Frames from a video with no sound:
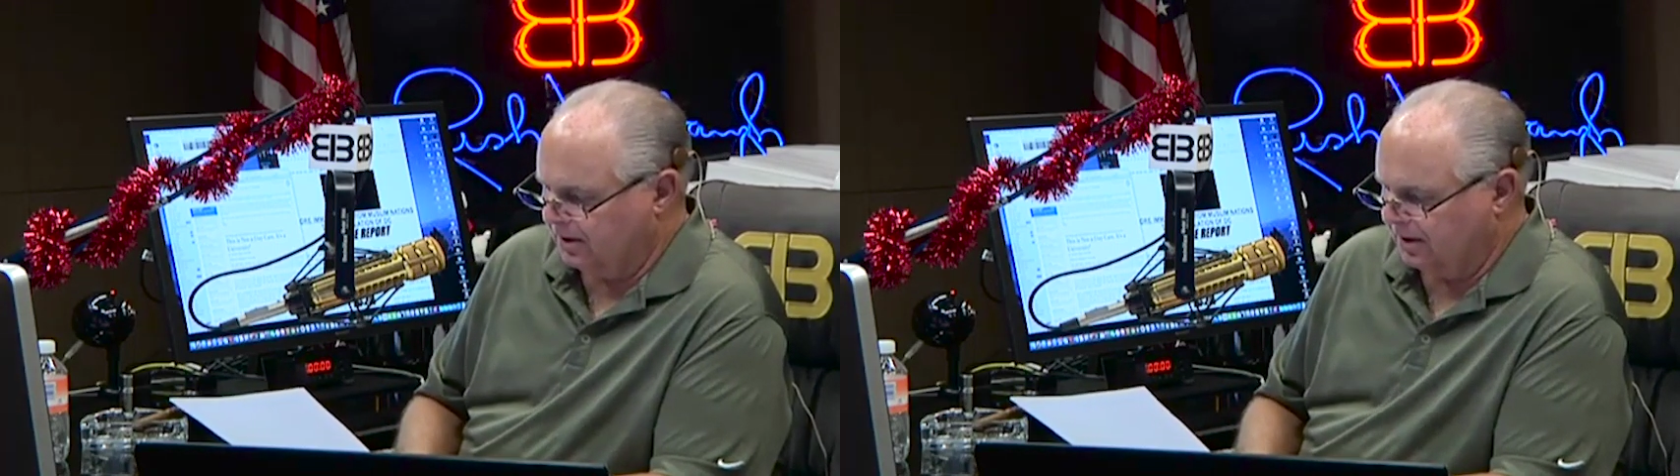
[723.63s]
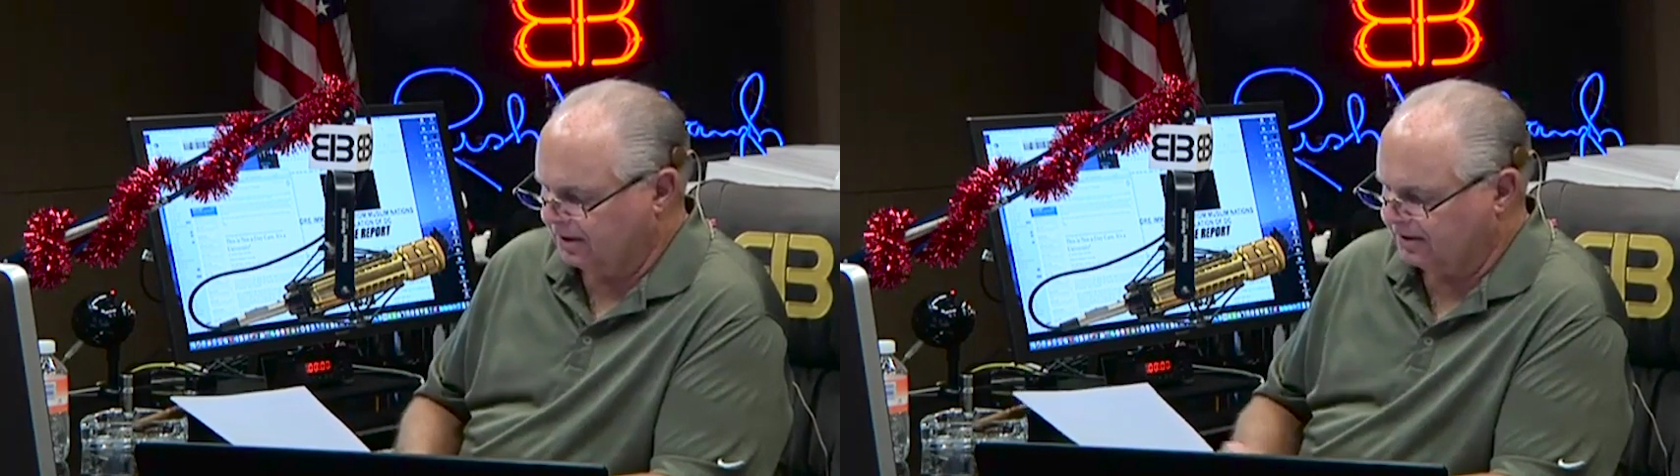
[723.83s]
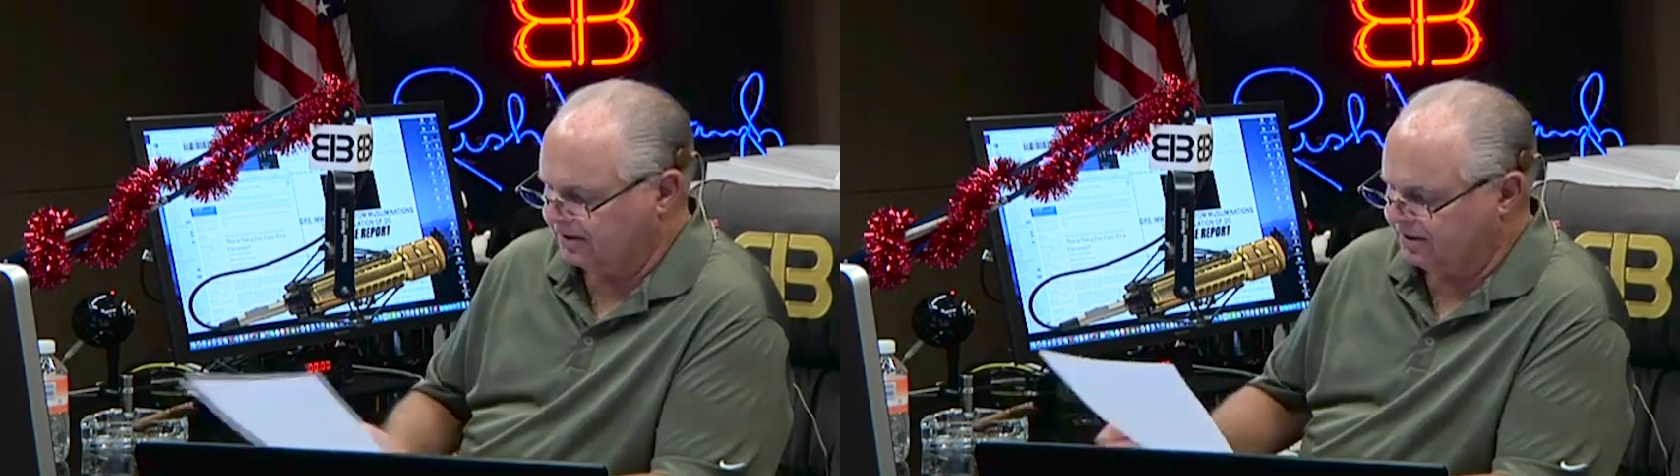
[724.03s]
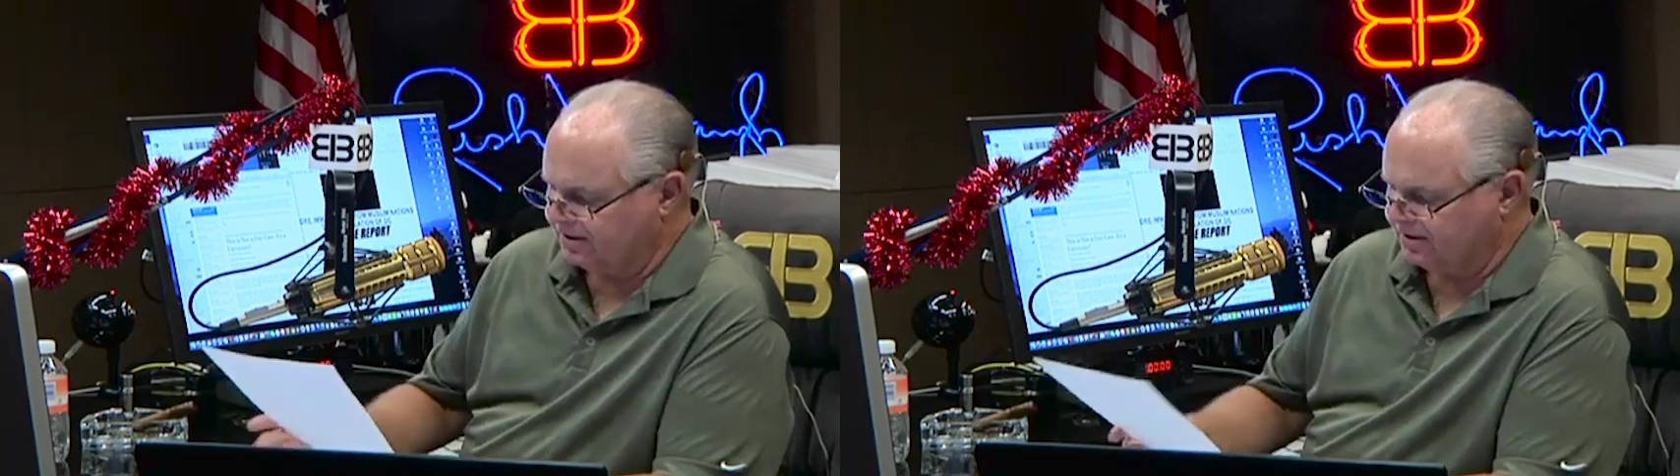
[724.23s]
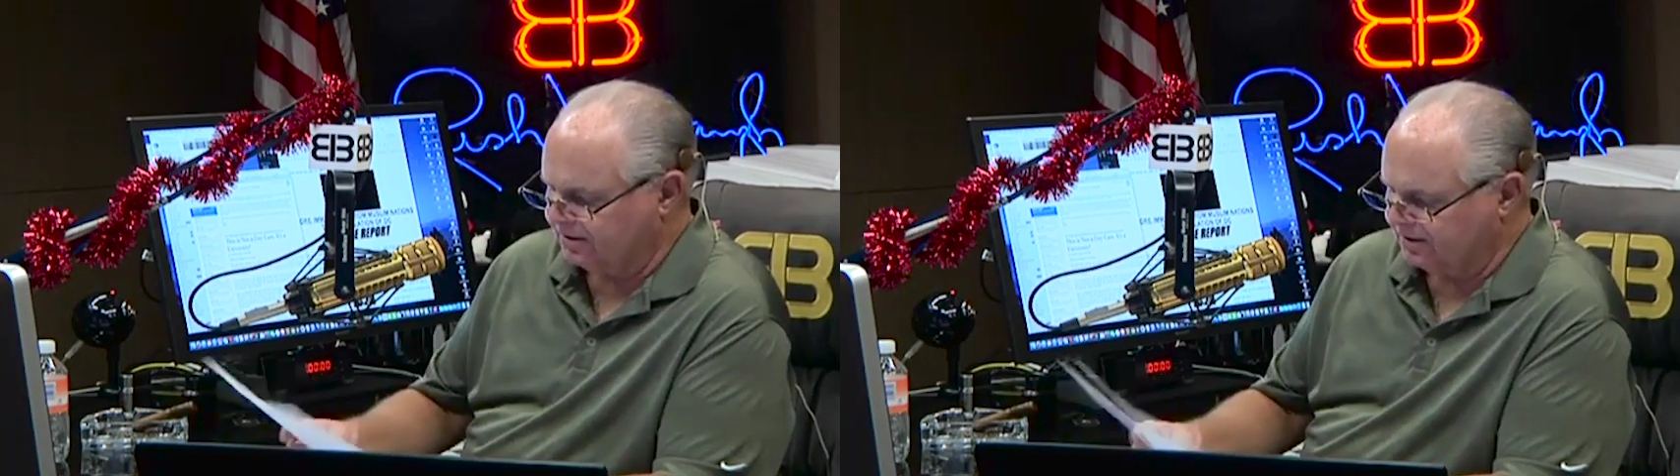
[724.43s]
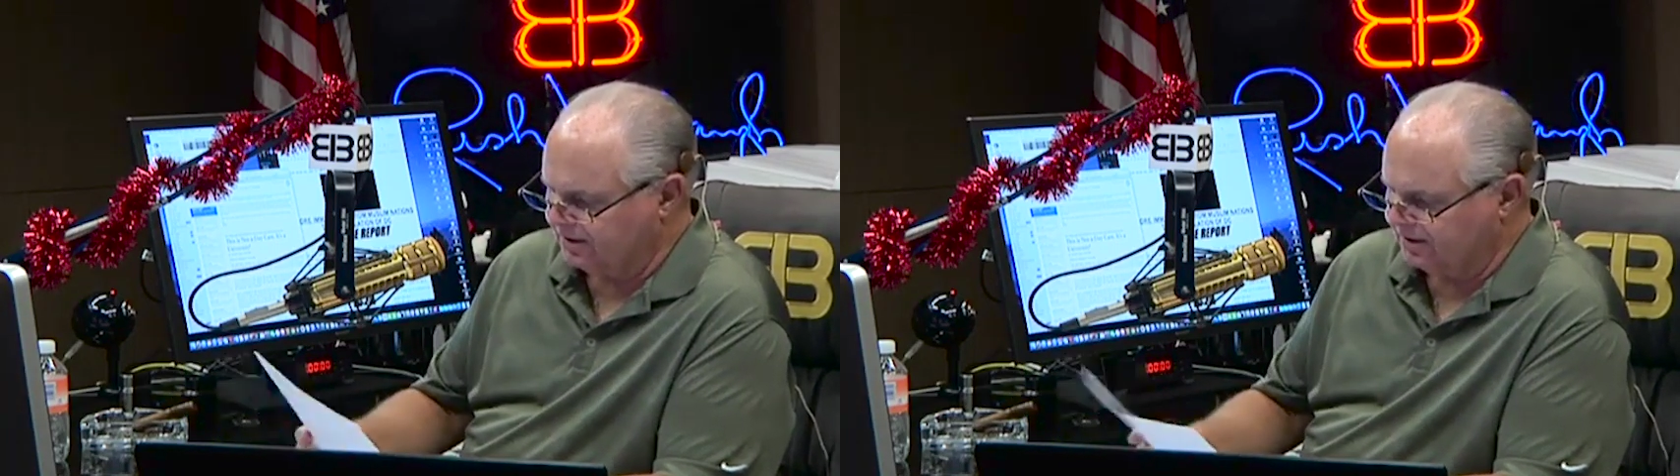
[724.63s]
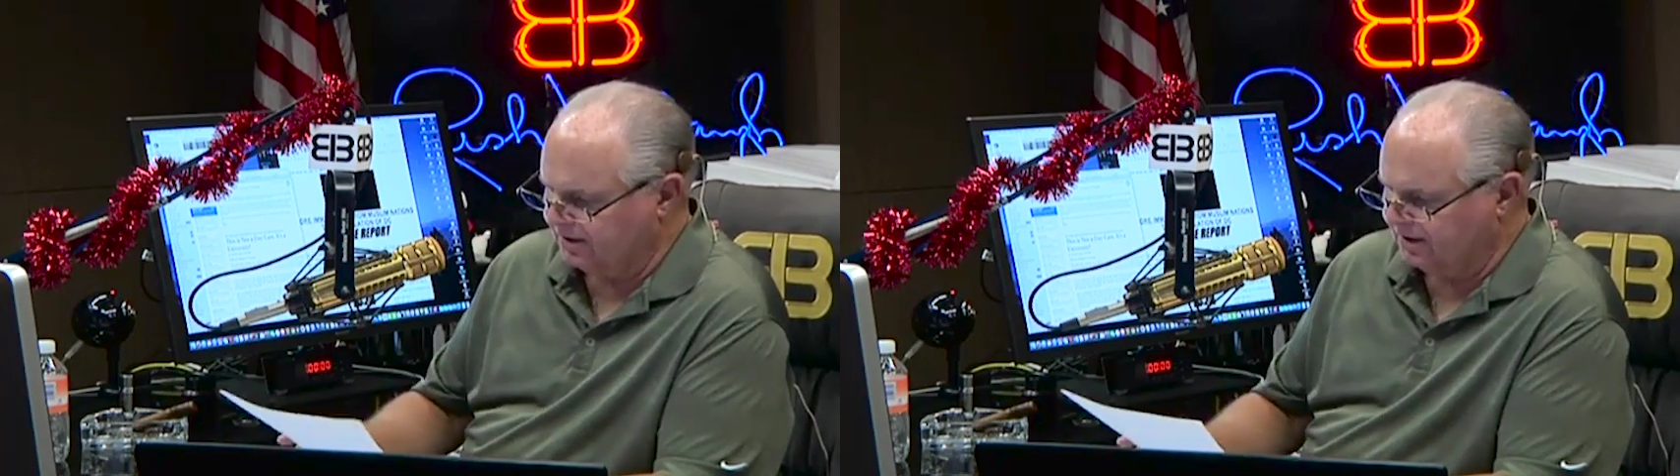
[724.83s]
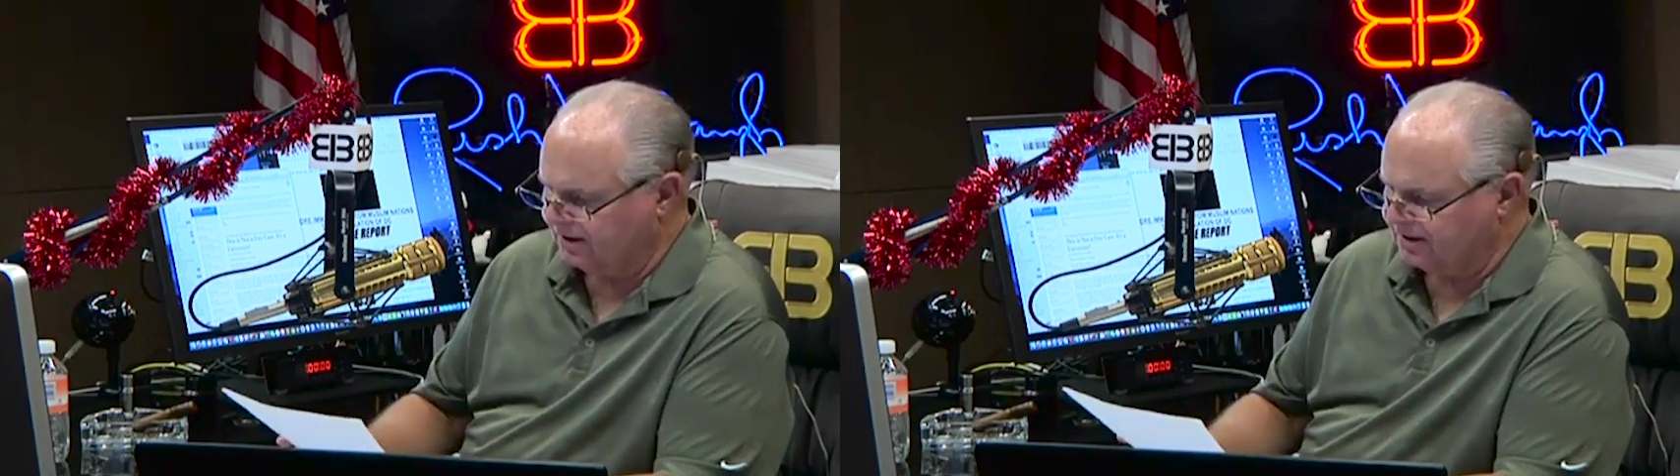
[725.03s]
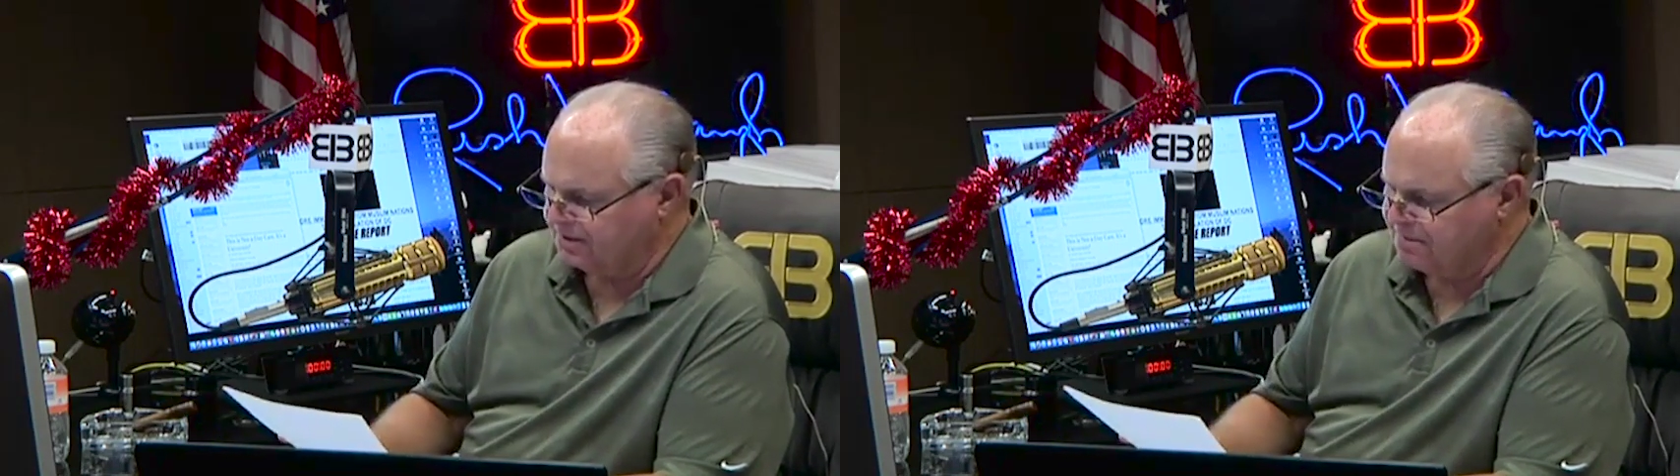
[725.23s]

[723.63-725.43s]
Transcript: It's an